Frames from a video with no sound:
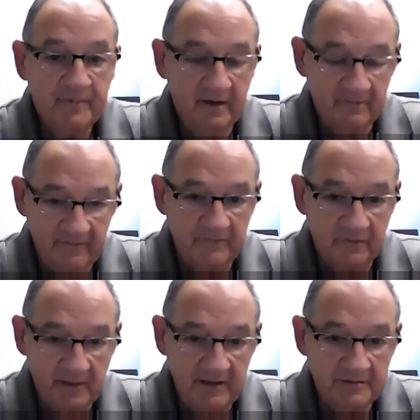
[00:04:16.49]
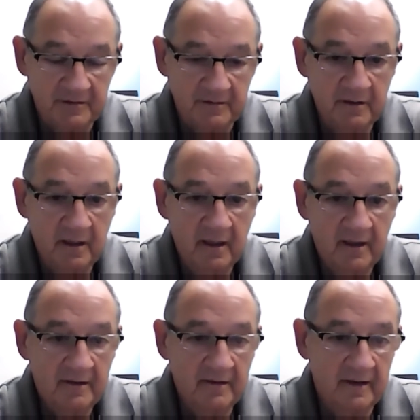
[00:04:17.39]
of information
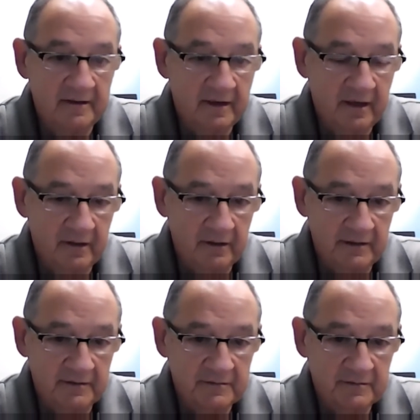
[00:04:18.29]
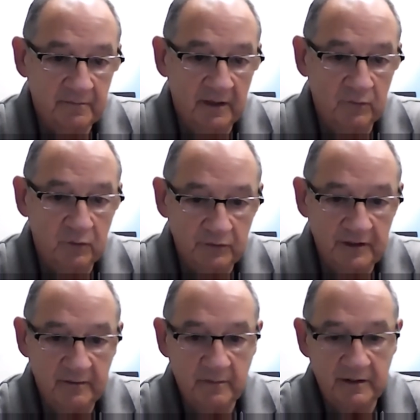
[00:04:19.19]
that carries my
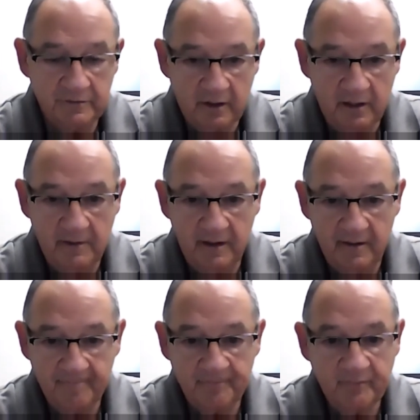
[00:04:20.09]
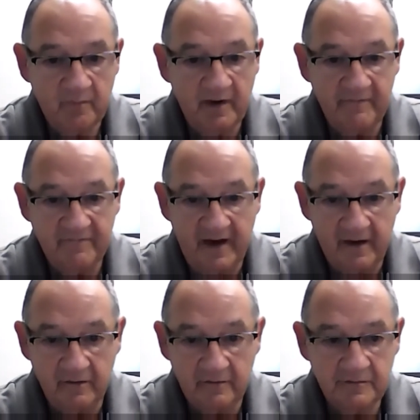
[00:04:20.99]
wounding, my trauma, my
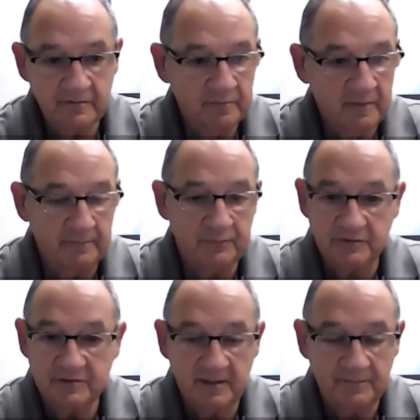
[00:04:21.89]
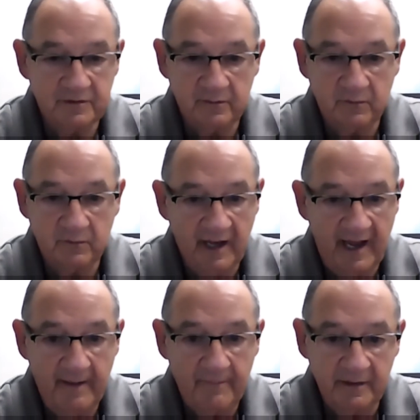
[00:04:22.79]
vows, my perception of
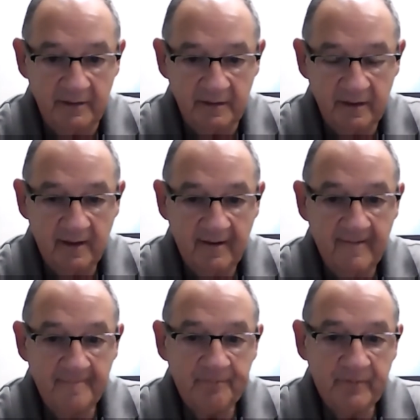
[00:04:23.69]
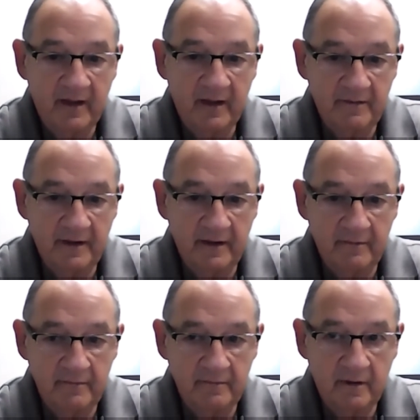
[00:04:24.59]
what happened, and
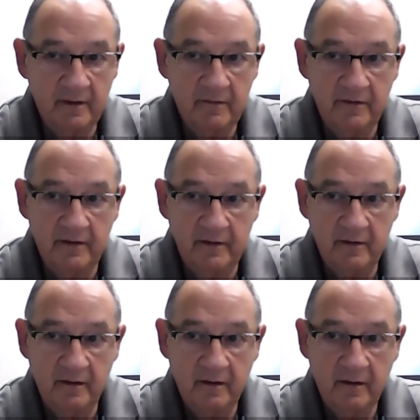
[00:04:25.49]
then it